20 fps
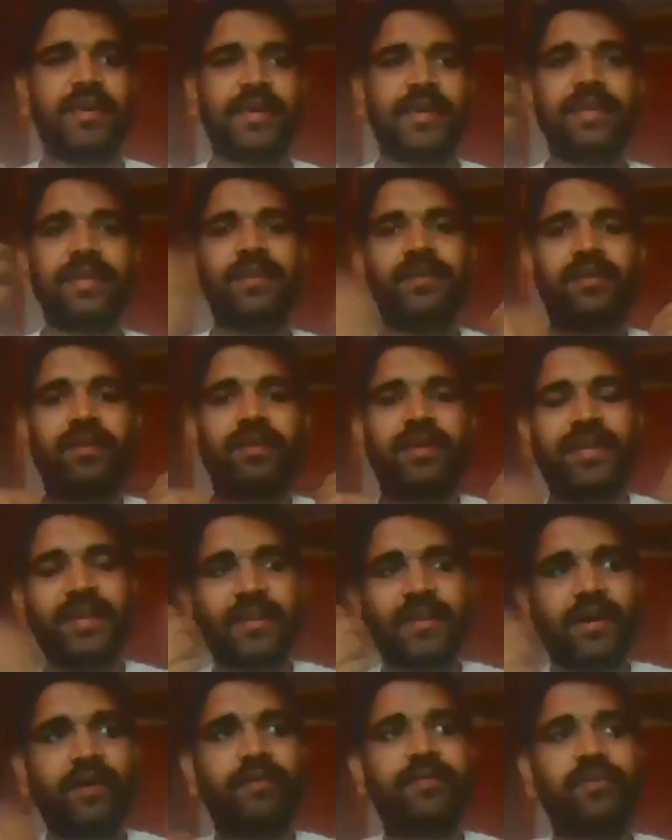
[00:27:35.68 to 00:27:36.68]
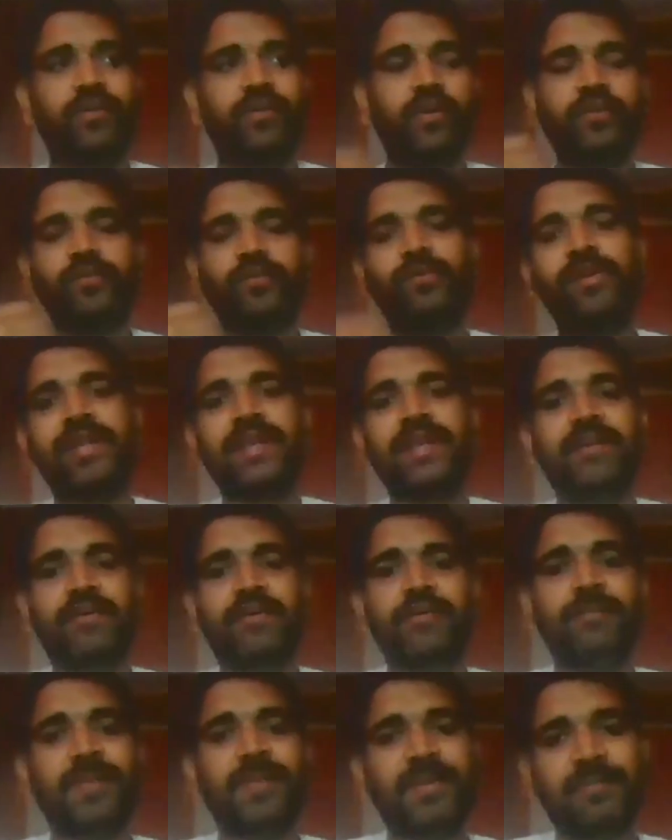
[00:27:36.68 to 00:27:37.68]
in in our not only in
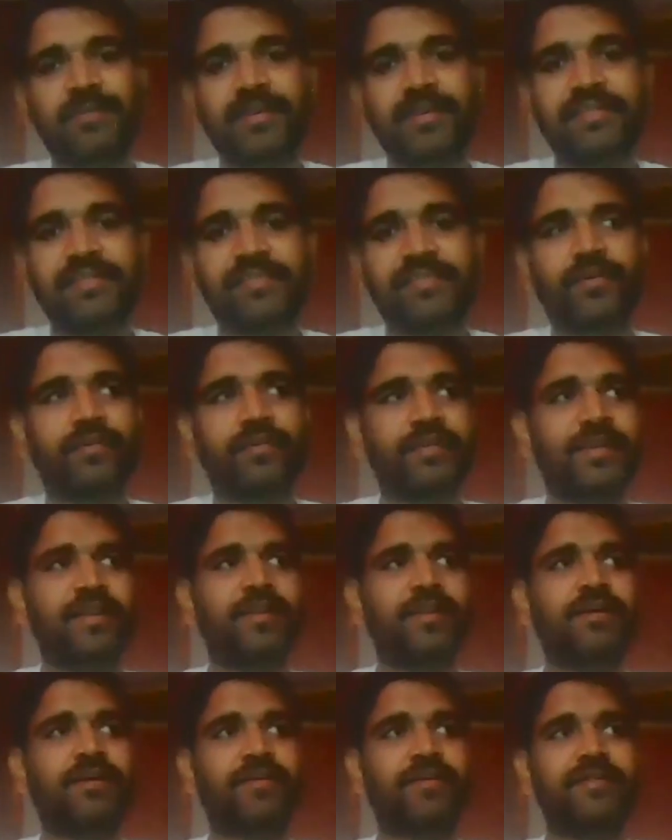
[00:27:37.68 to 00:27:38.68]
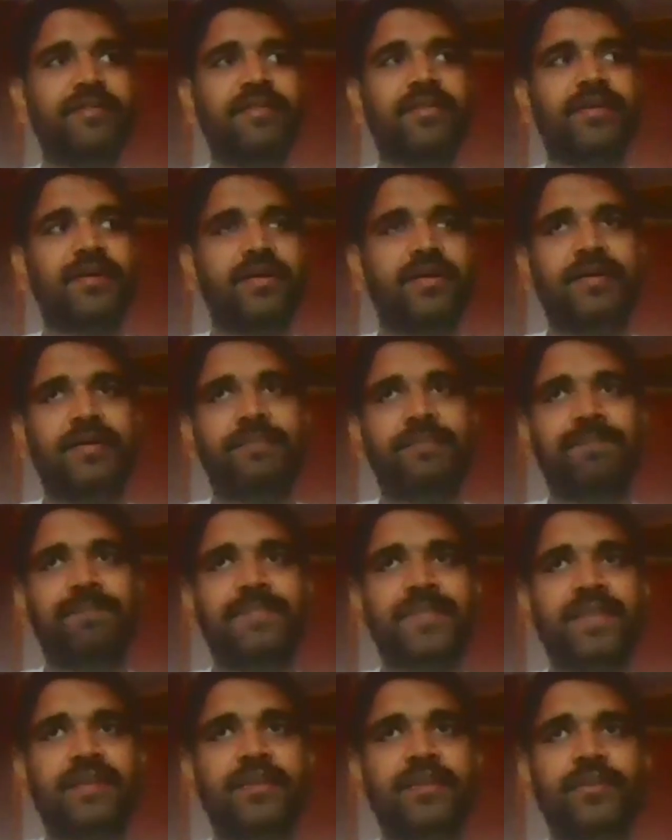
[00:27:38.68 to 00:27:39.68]
our memories or in our uh,
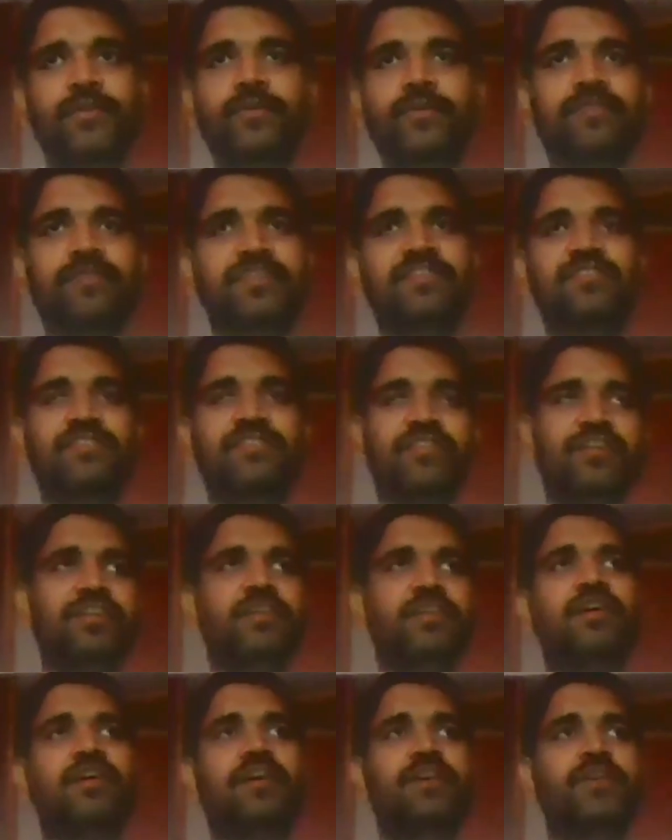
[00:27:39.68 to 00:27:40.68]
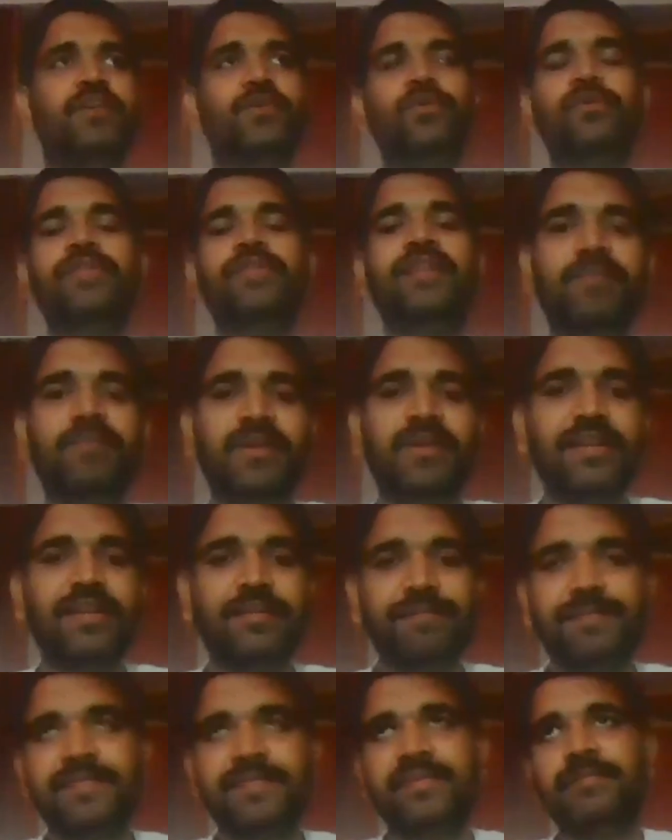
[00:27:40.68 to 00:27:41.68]
you know just uh, do them a
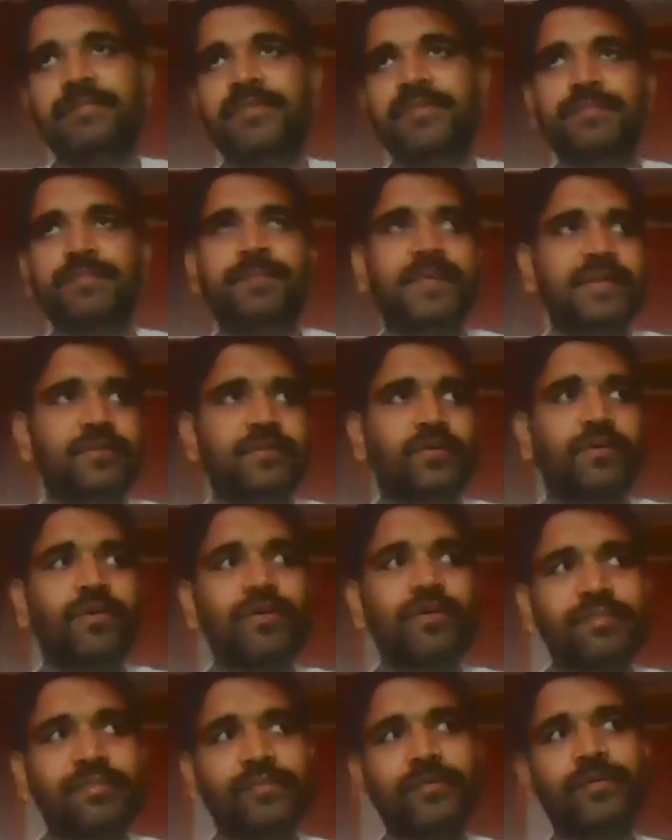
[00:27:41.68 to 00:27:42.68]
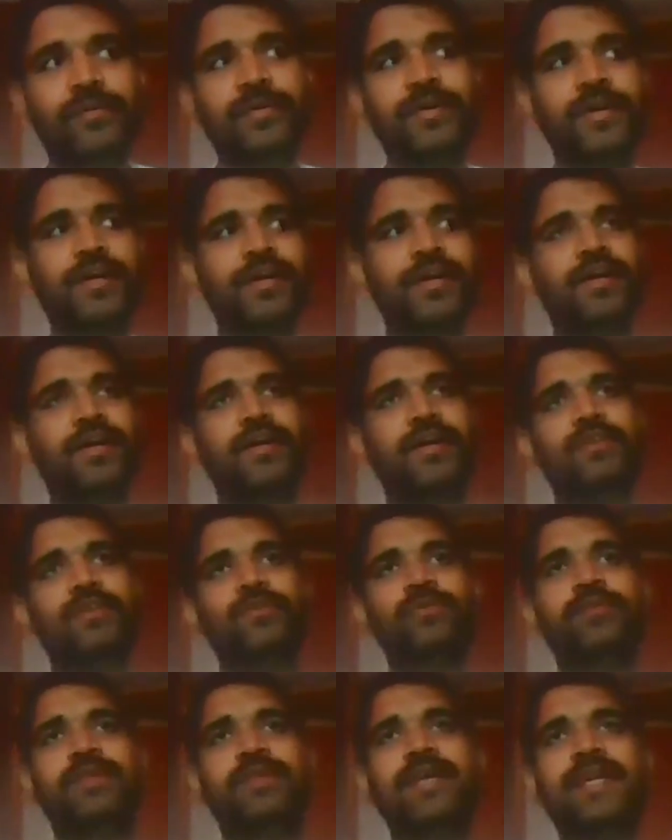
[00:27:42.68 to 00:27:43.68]
lift service, but also
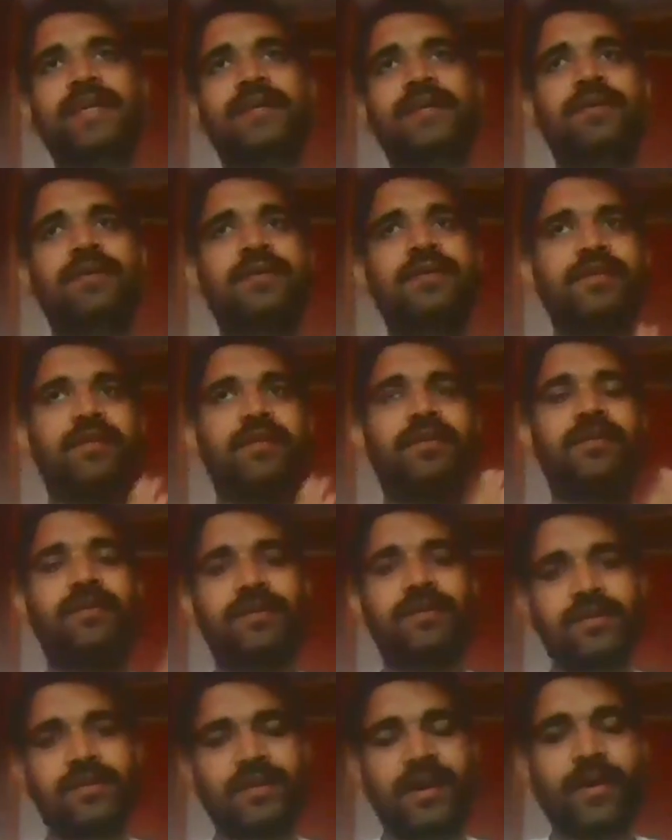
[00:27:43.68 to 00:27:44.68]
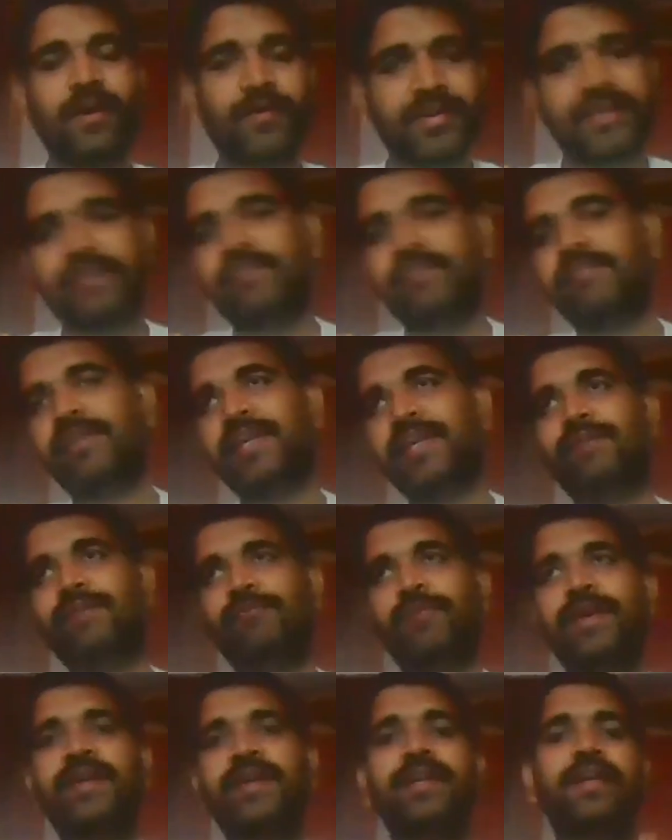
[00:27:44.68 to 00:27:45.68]
to take uh, our country
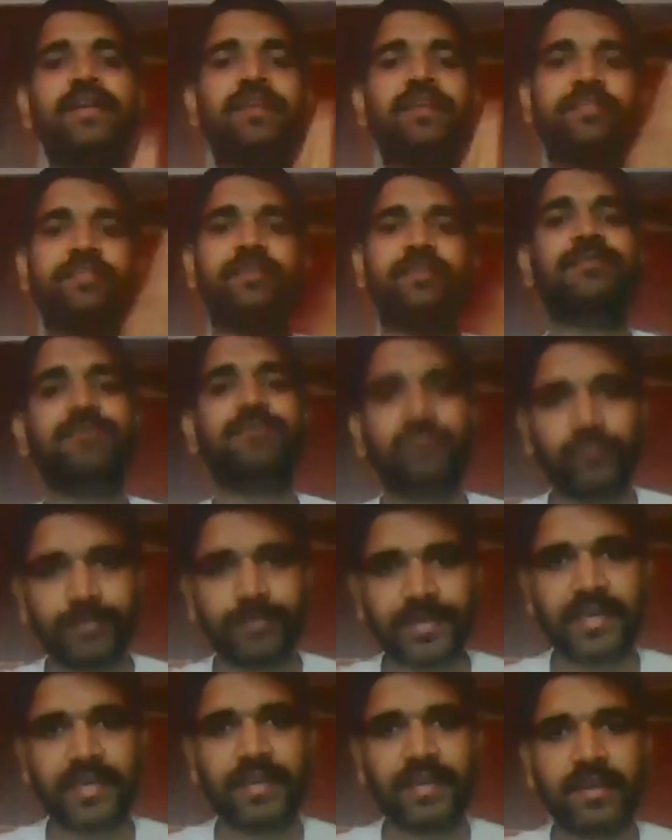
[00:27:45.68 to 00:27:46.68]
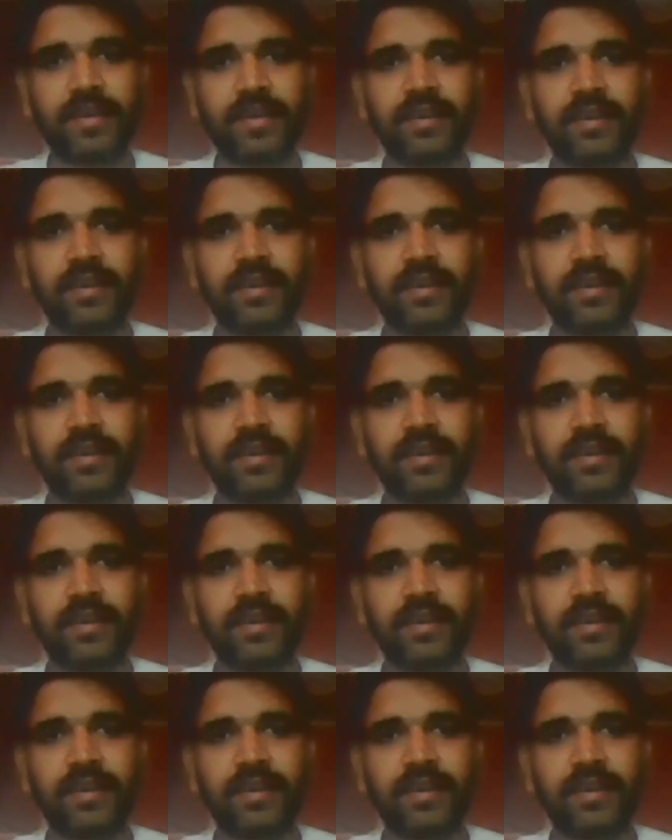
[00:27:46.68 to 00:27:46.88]
where it deserves to be,